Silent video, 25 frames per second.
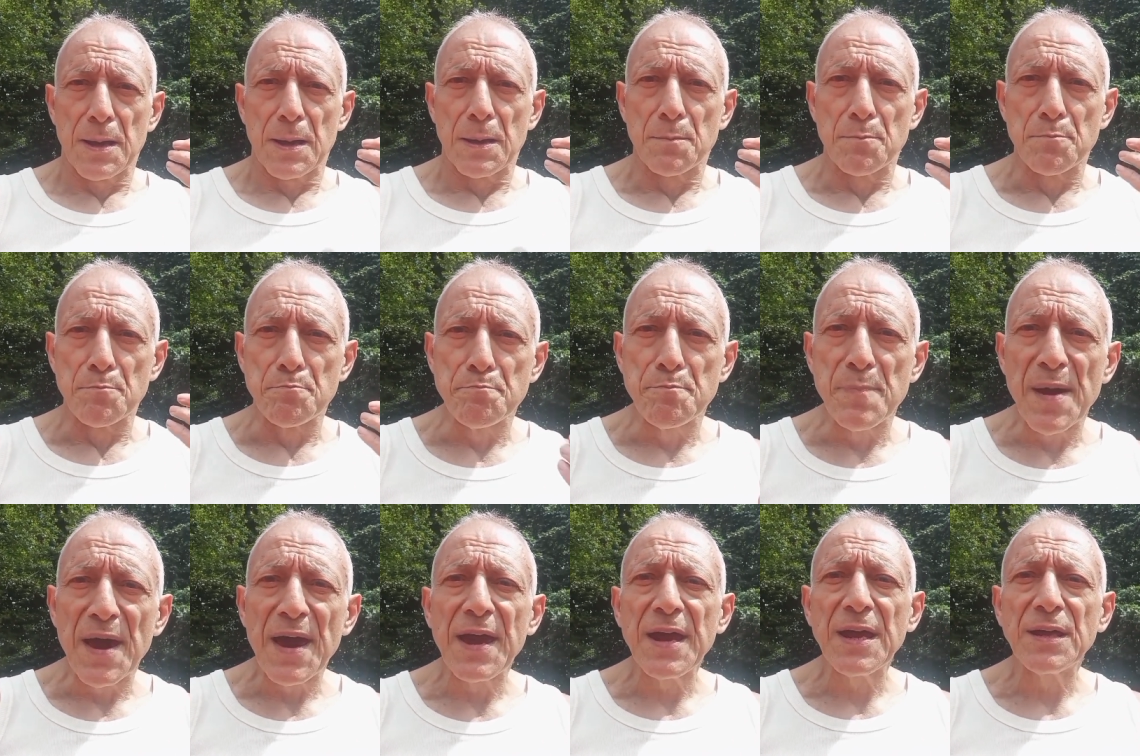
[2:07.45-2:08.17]

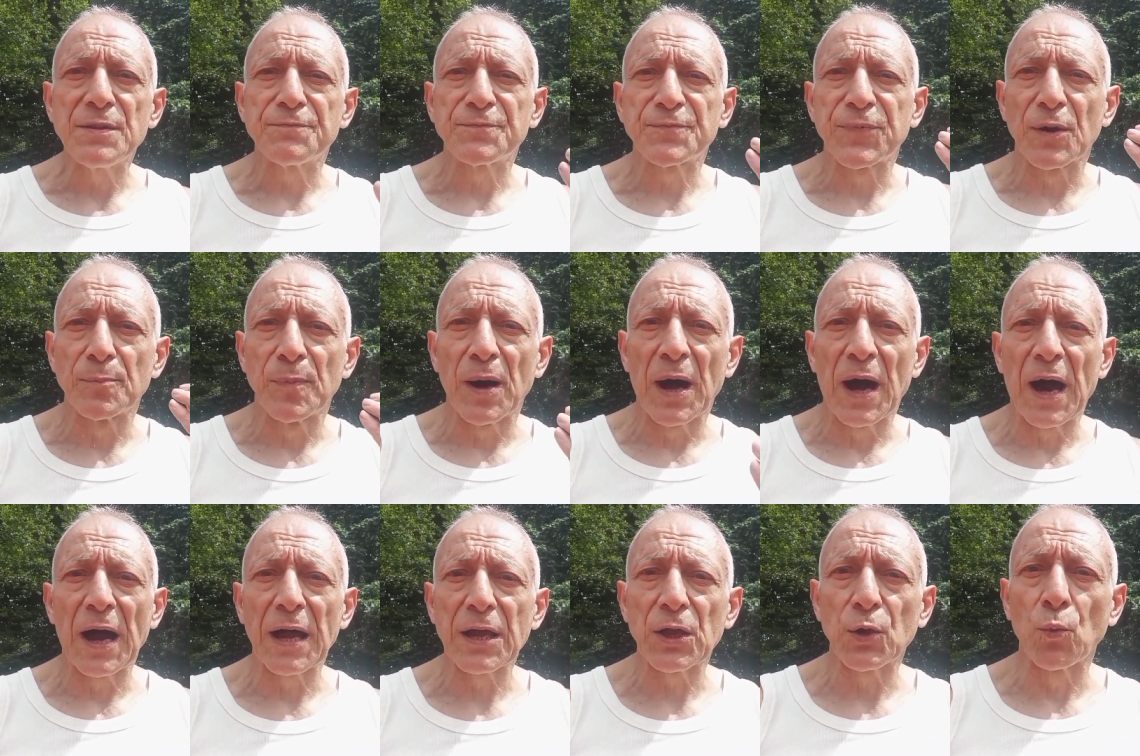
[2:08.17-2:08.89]
Made from
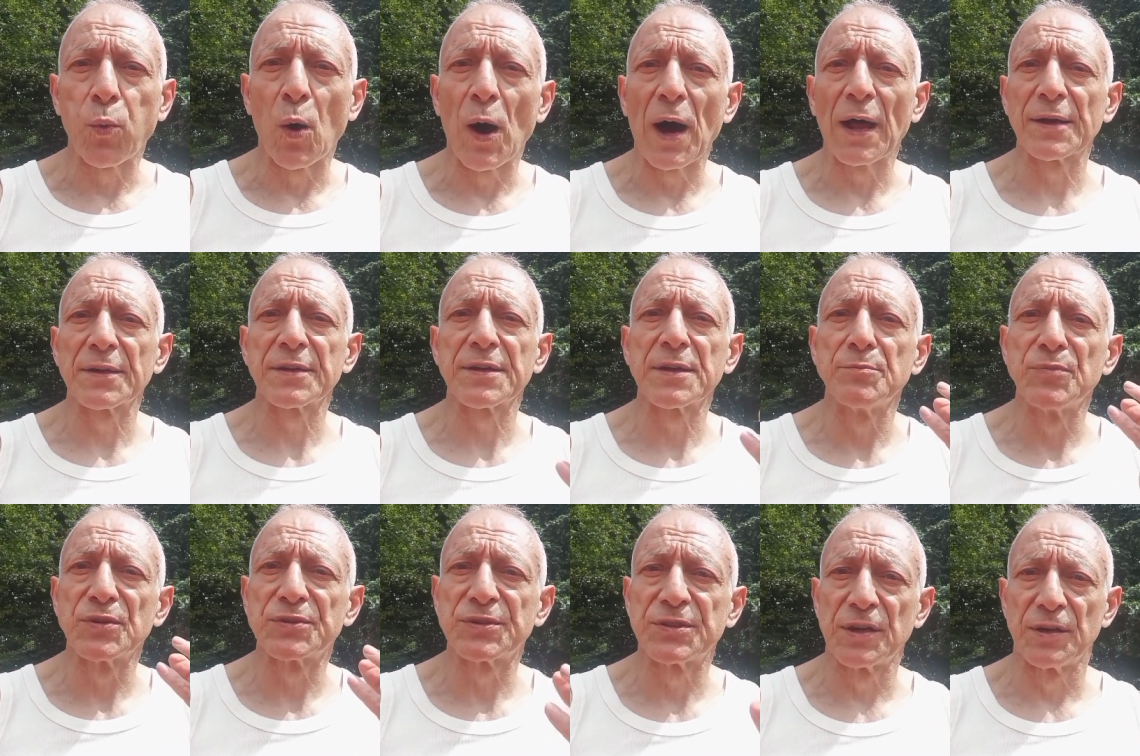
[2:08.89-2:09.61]
high-quality
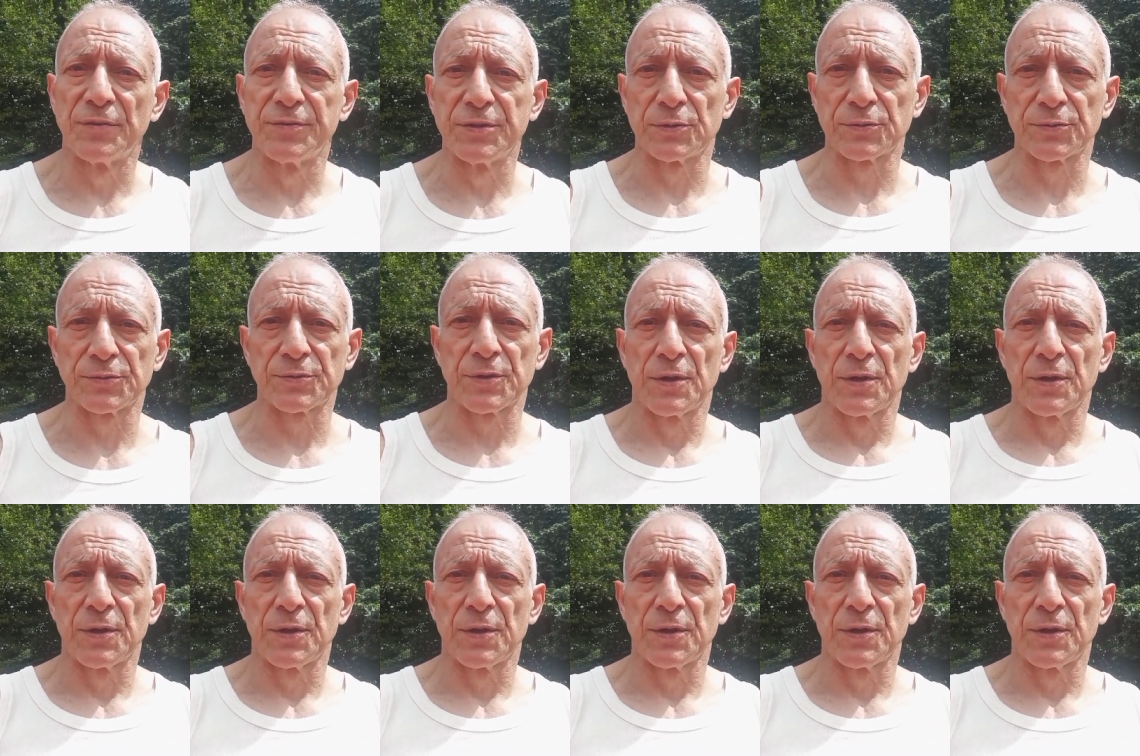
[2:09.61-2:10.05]
materials,